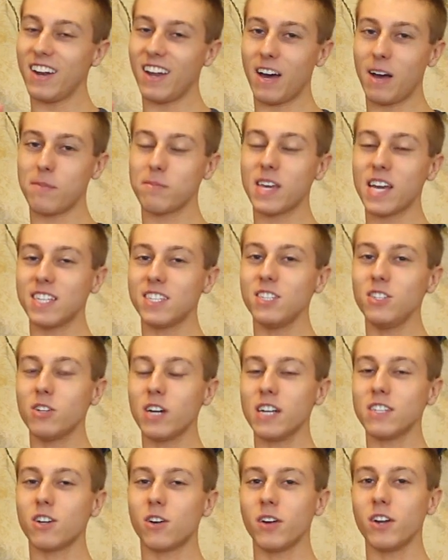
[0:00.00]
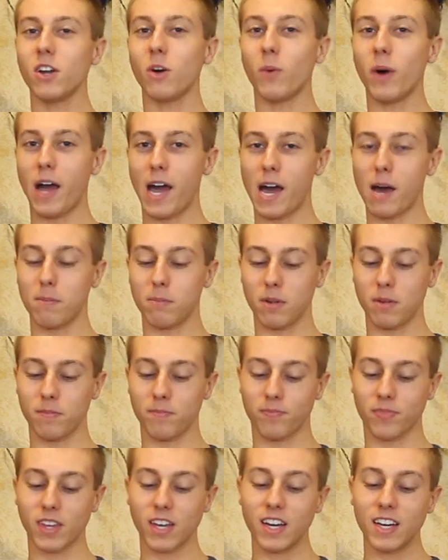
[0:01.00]
Now, I'm guessing you guys already know what happened.
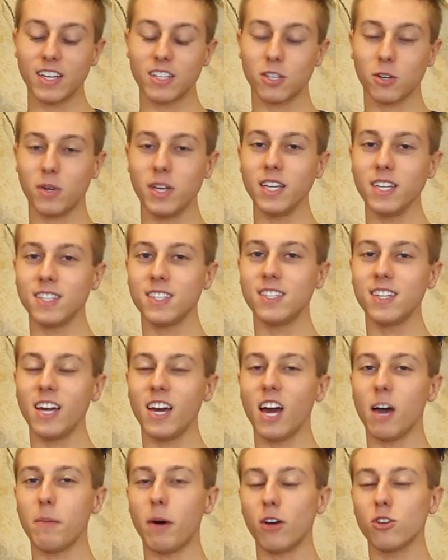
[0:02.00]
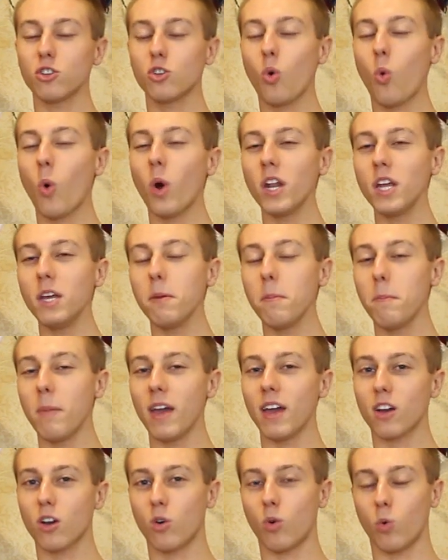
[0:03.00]
So he sent about twenty
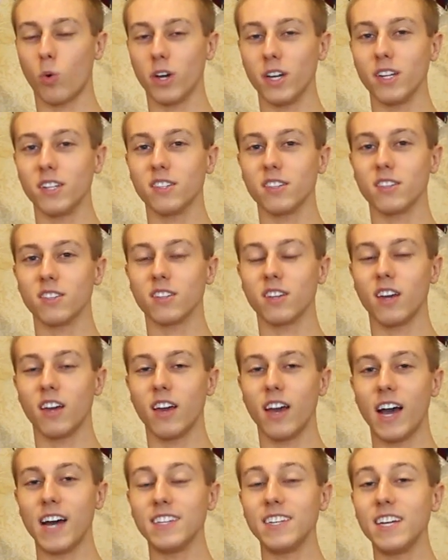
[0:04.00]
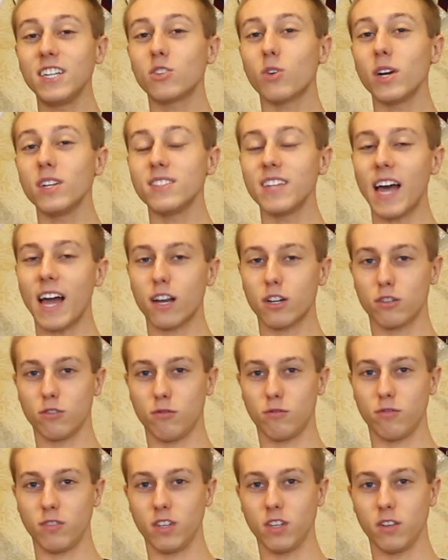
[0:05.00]
Bitcoins as a
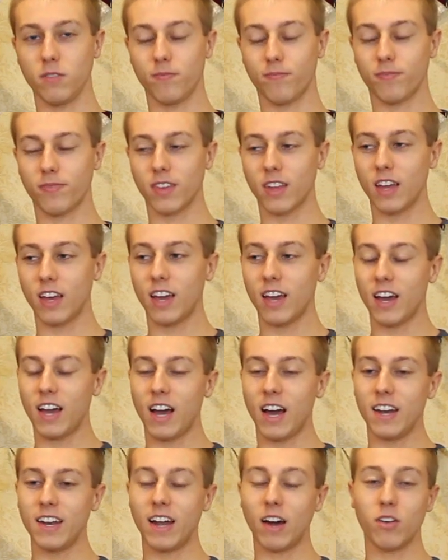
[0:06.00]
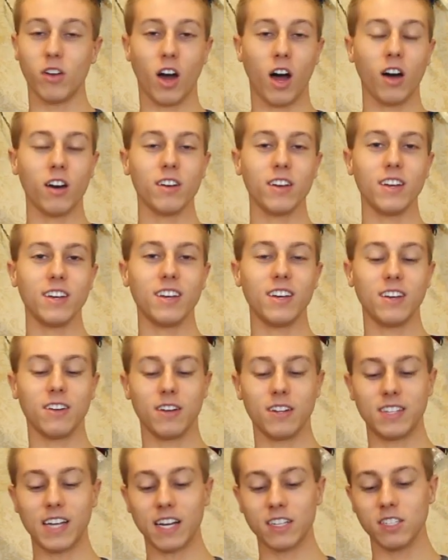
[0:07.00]
transaction fee. Now, not
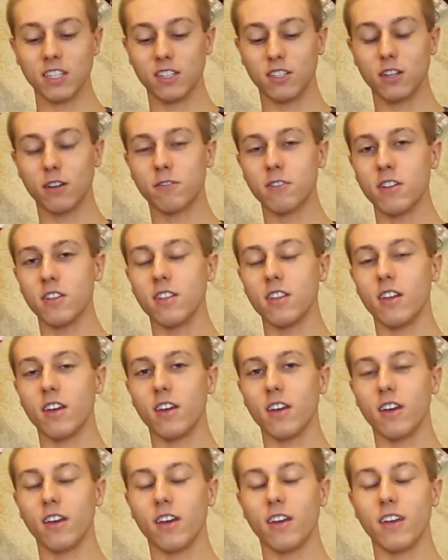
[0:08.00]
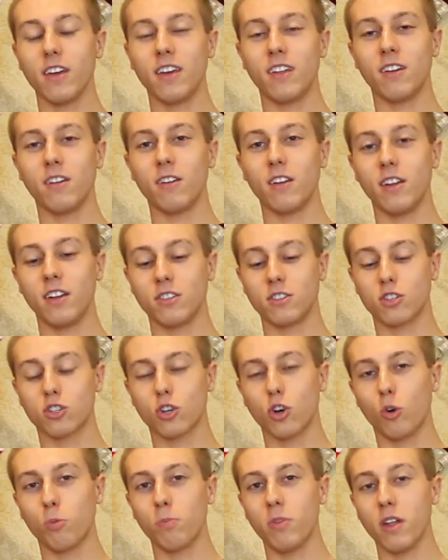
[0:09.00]
it's actually different In, in
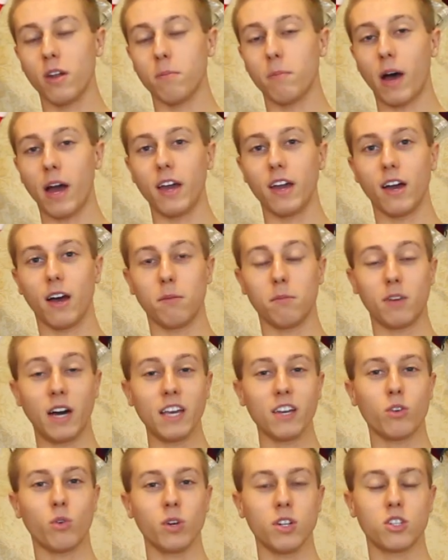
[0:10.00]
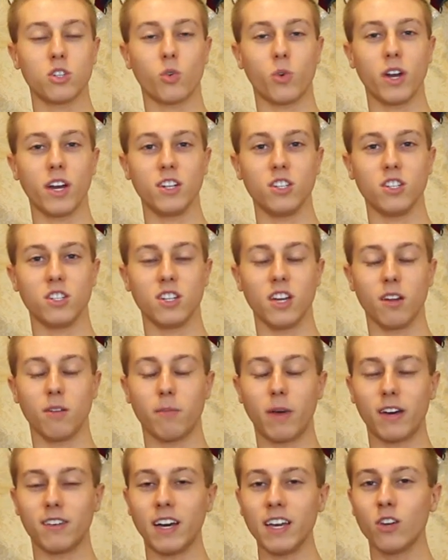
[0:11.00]
scope than my um, Litecoin story I just did.
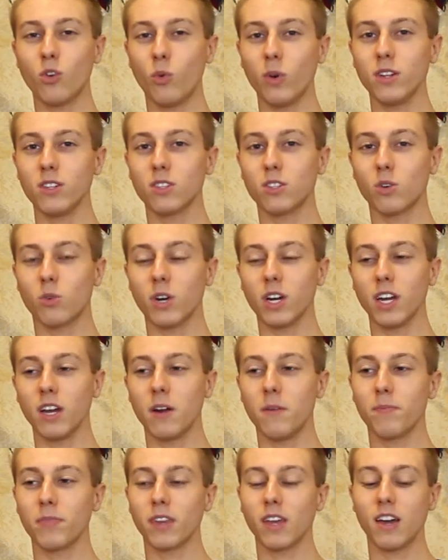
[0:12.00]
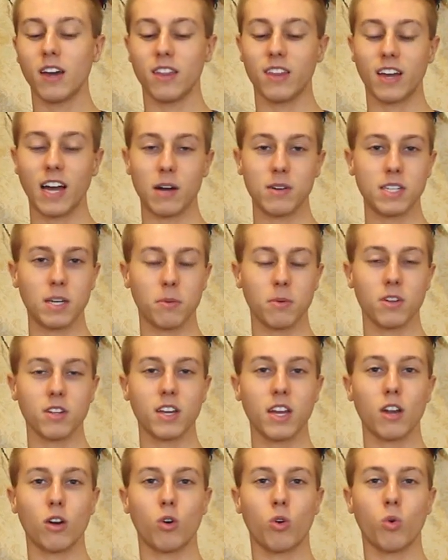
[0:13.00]
My Litecoin story, the guy was able to
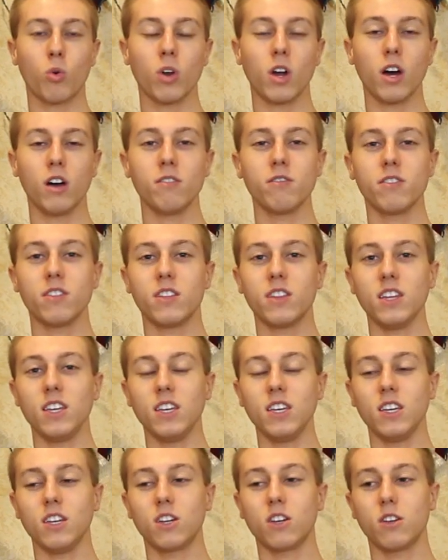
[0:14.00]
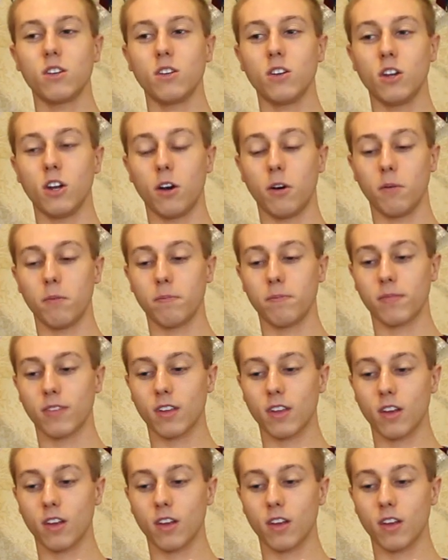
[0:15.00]
get a hold of the, you know,